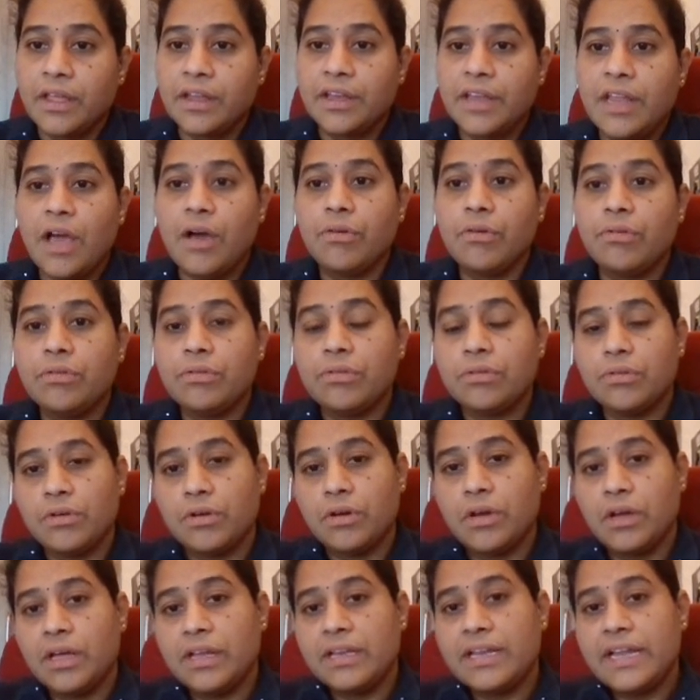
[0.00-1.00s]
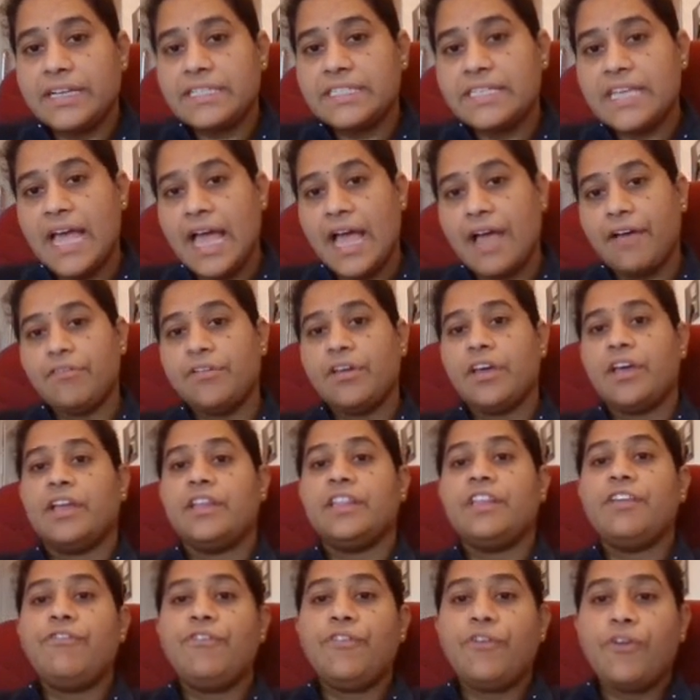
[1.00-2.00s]
Now let's have
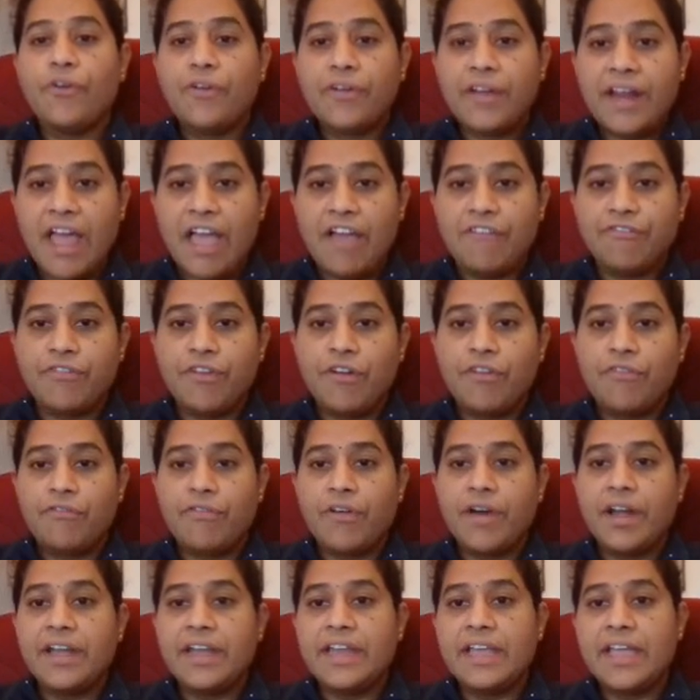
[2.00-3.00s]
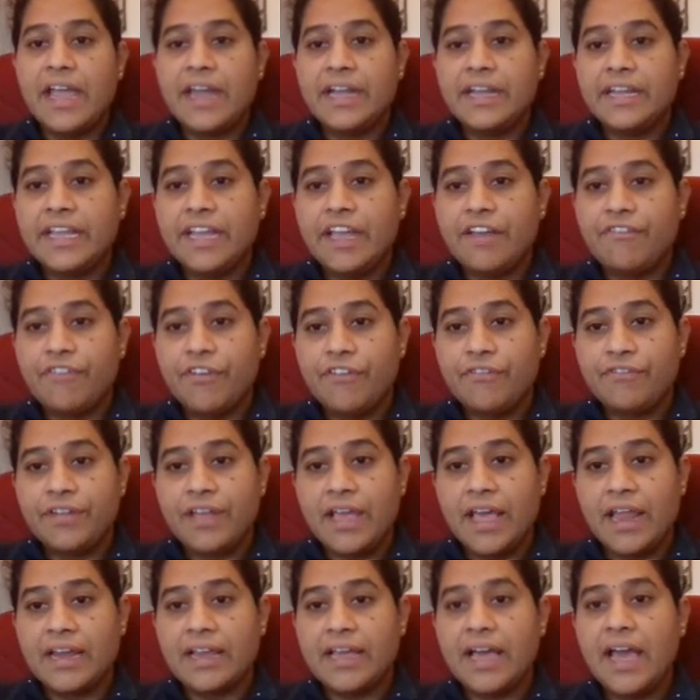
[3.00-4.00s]
the flow graph for DIT
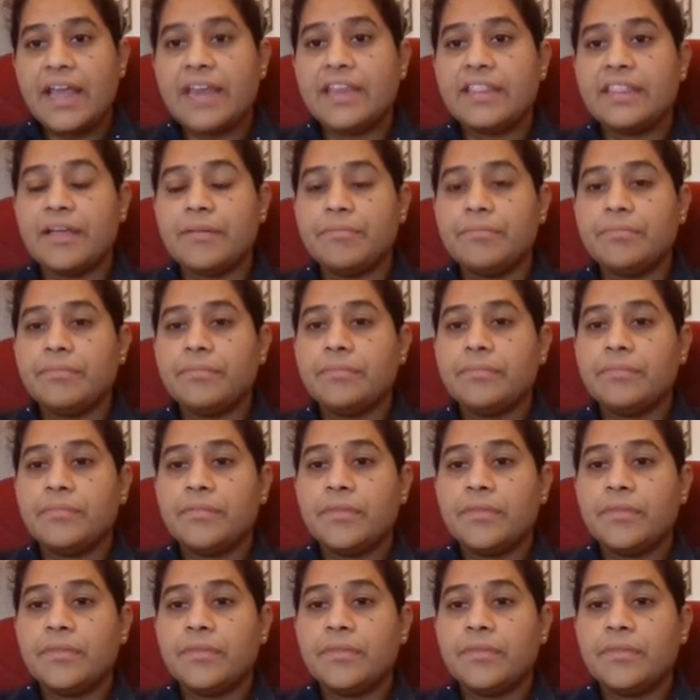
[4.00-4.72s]
FFT algorithm